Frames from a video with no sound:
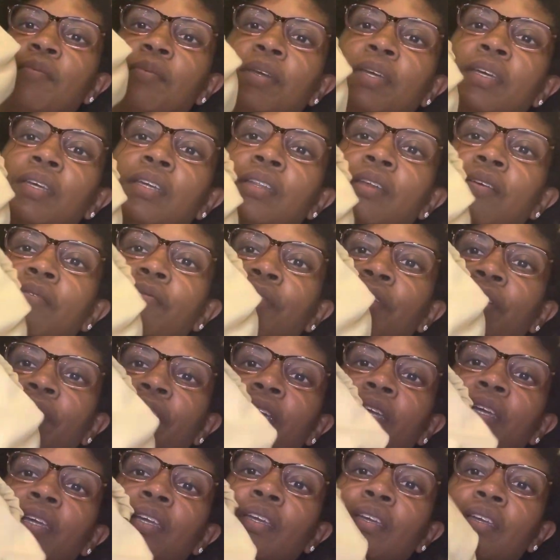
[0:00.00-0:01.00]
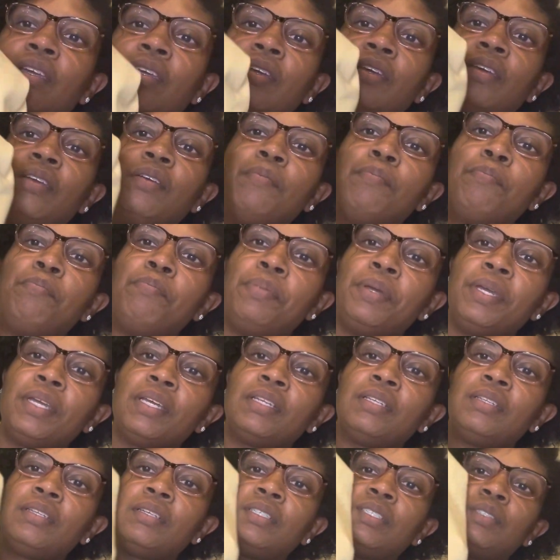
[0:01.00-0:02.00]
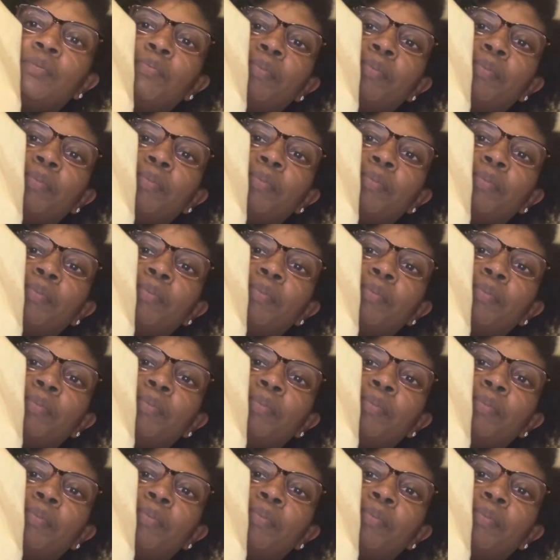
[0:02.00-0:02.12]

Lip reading: in a very big dust